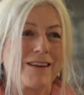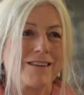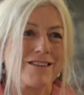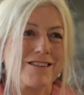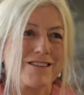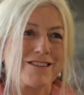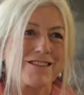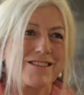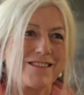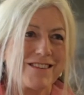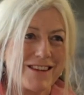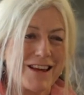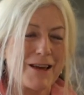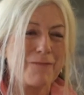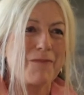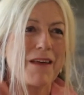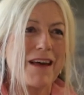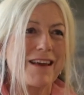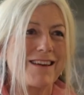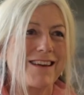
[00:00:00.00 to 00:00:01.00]
Just
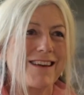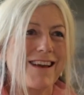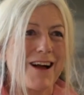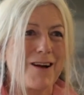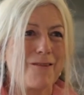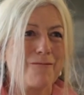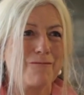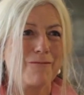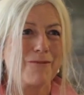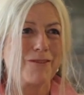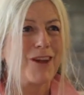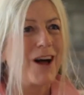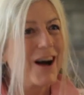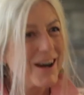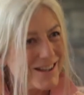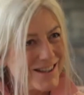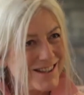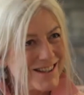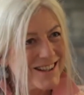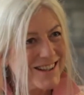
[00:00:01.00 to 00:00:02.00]
keep that
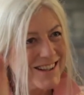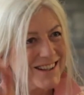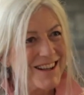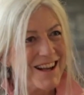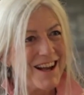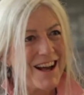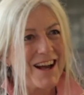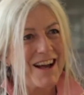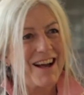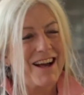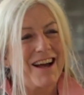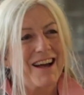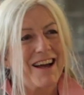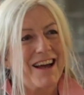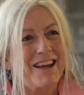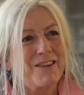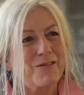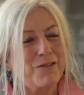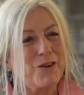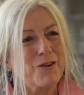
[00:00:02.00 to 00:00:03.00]
light
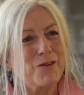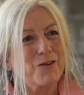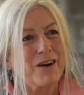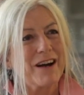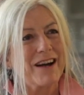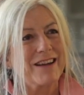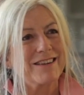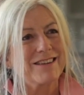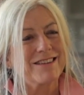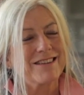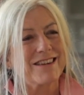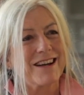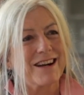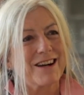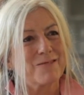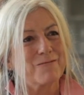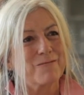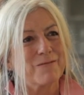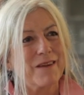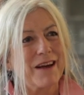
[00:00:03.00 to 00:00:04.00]
ahead of you, and
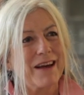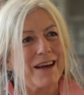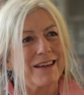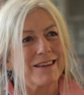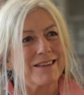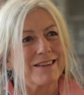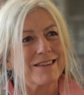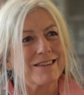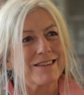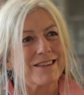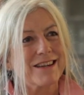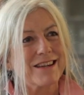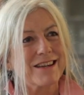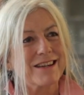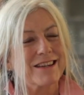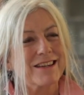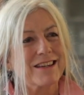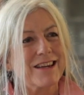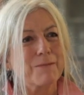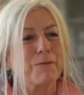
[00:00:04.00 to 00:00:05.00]

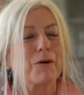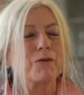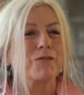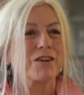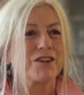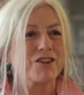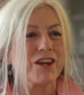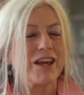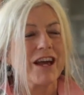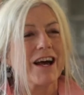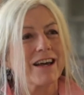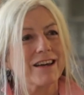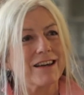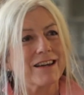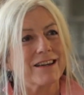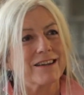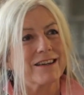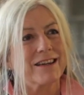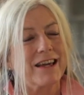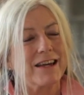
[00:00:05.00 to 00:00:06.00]
keep on reaching out
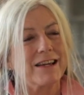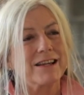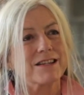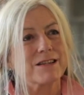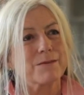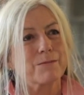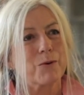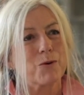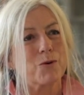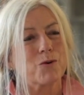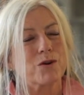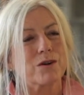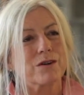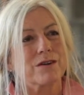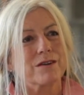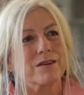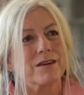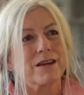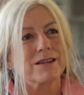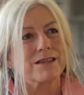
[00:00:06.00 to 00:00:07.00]
and getting support
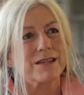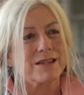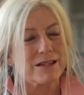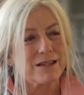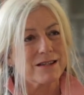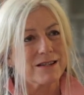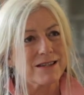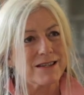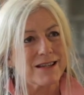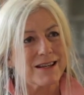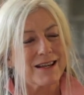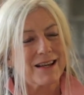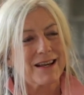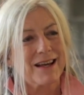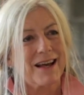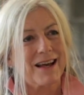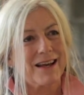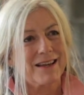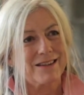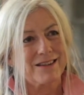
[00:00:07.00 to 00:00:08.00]
and assistance,
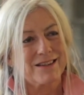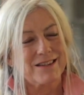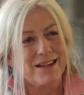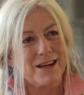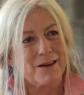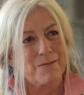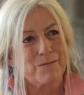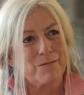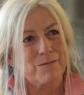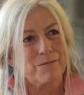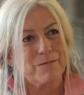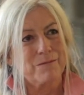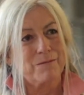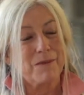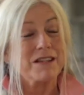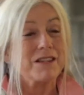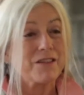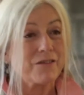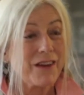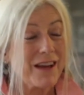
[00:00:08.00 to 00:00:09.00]
and
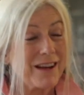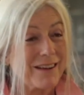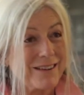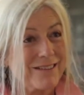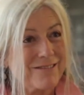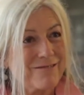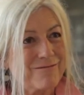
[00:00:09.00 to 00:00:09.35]
best of luck.